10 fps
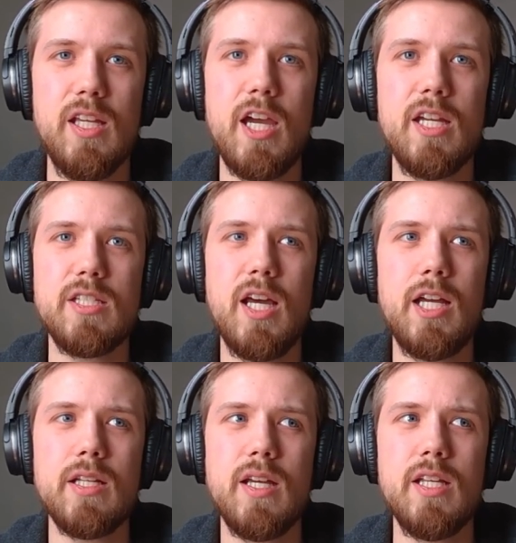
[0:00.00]
Yeah, it's
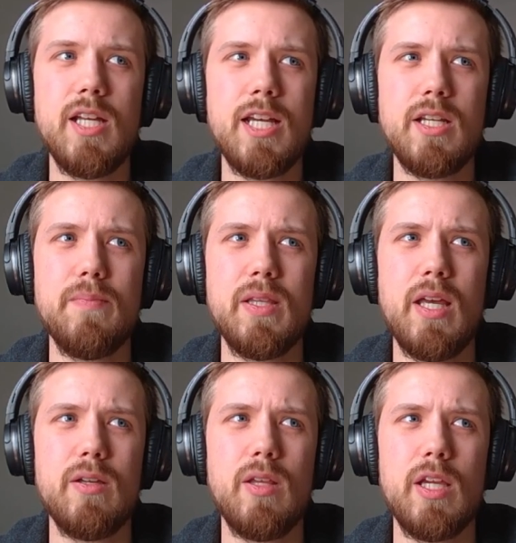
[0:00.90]
not something
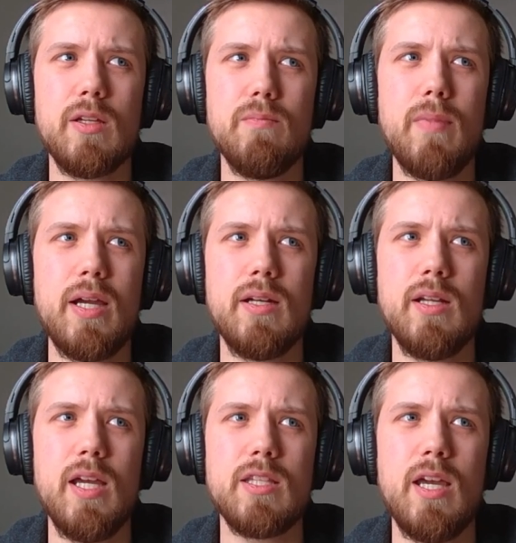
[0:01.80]
that like might
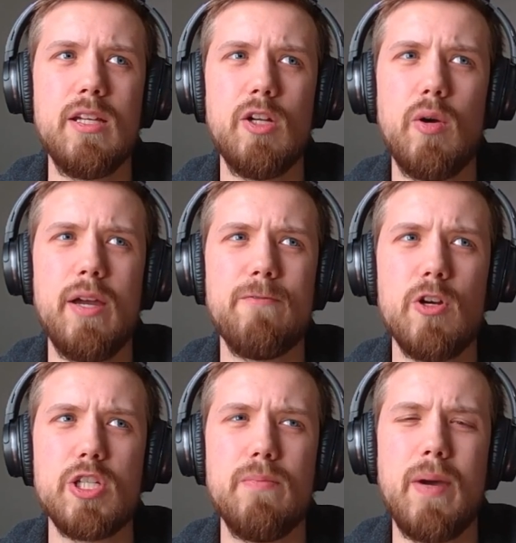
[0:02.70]
at
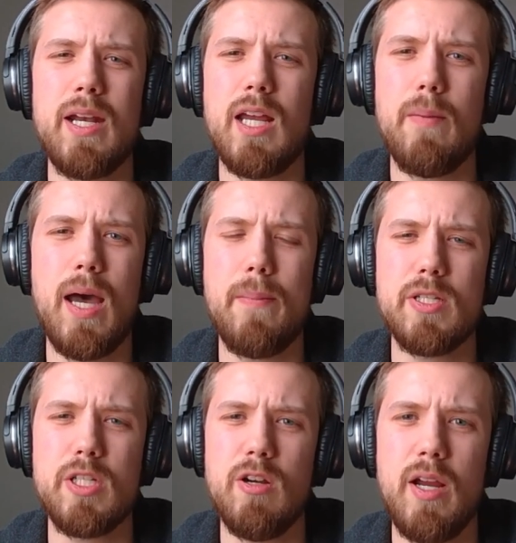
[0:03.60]
first it might not pop
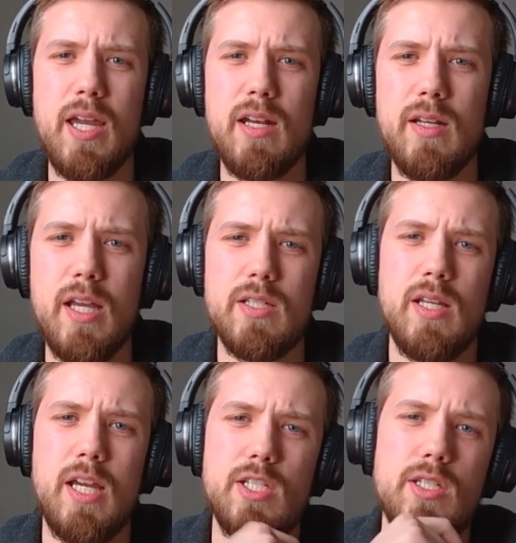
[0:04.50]
into your head
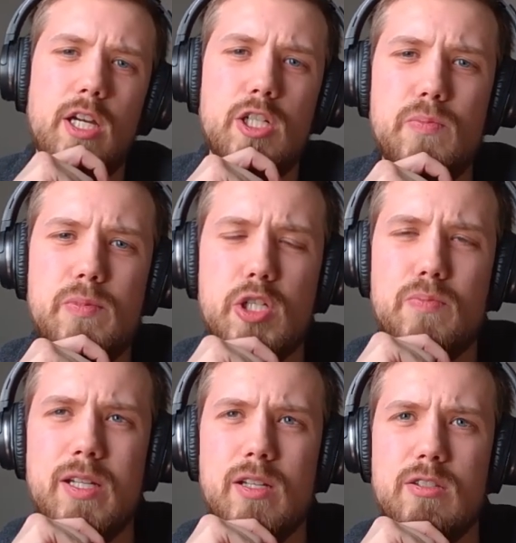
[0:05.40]
as such,
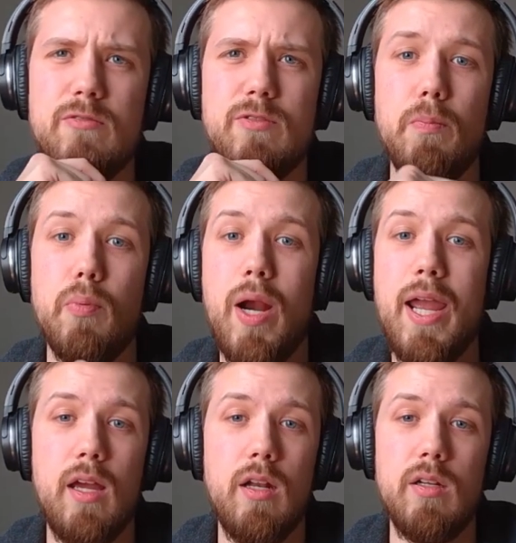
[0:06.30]
just because of the
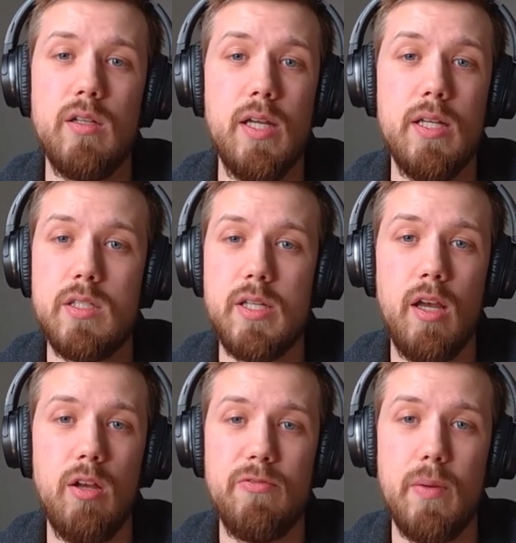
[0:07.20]
brand
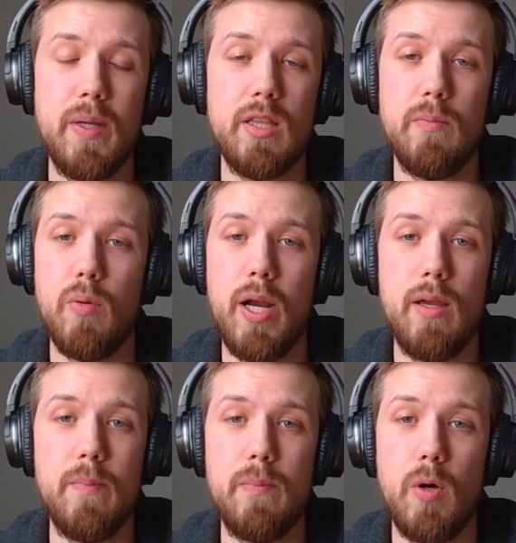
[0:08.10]
itself. I mean
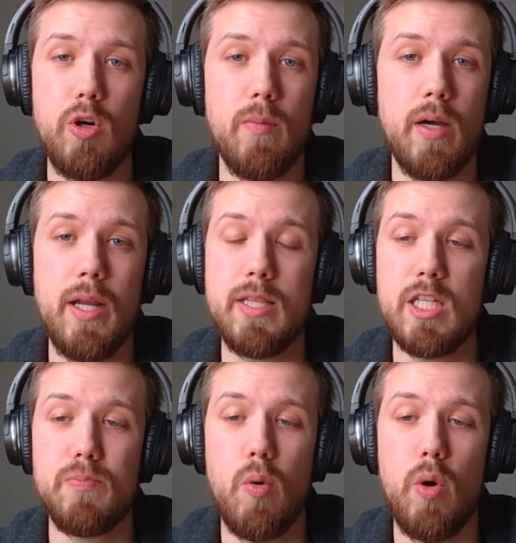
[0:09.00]
Pokemon at
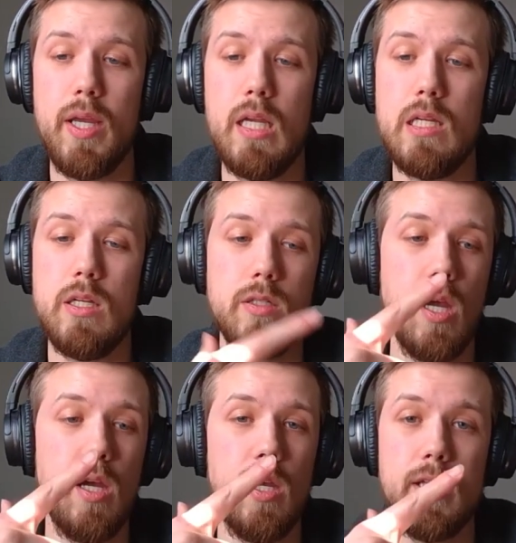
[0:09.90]
this point it's
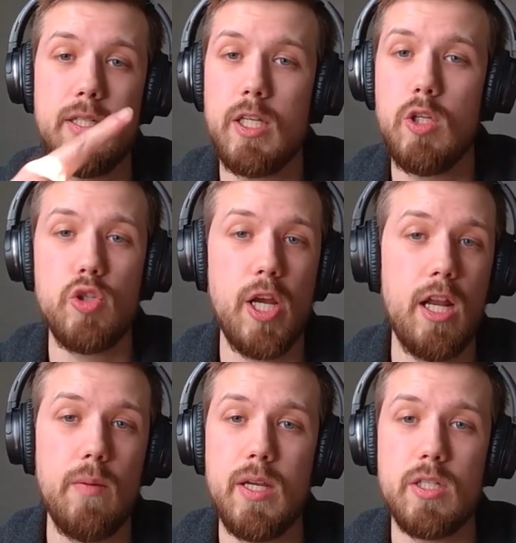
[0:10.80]
a huge anime